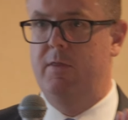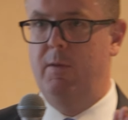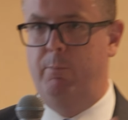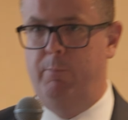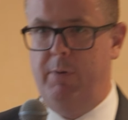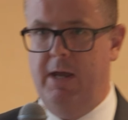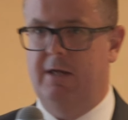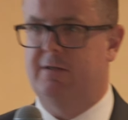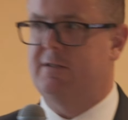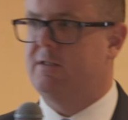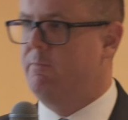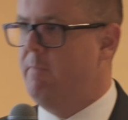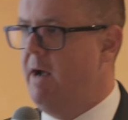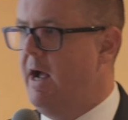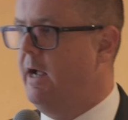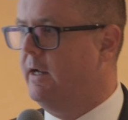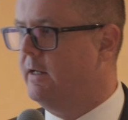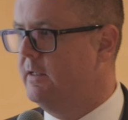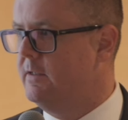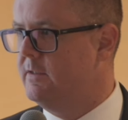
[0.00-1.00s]
the best
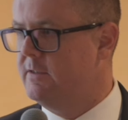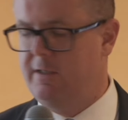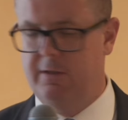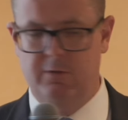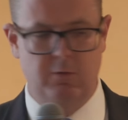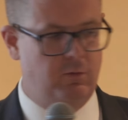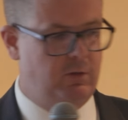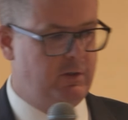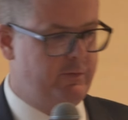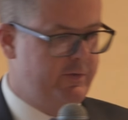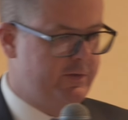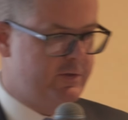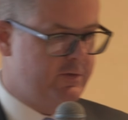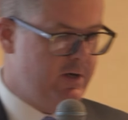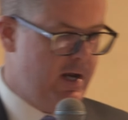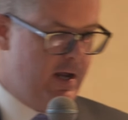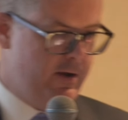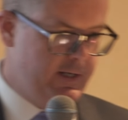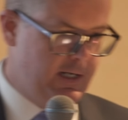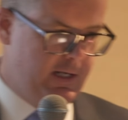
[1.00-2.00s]
markets in all of
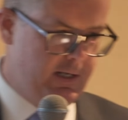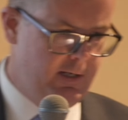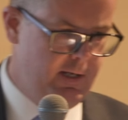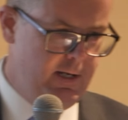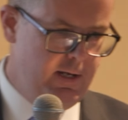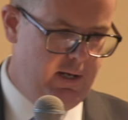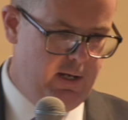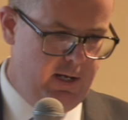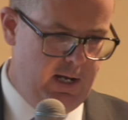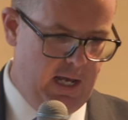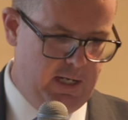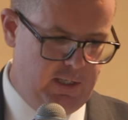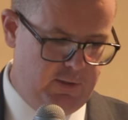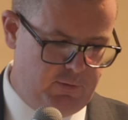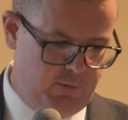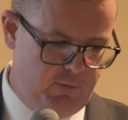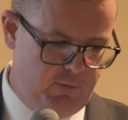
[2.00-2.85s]
Australia. And in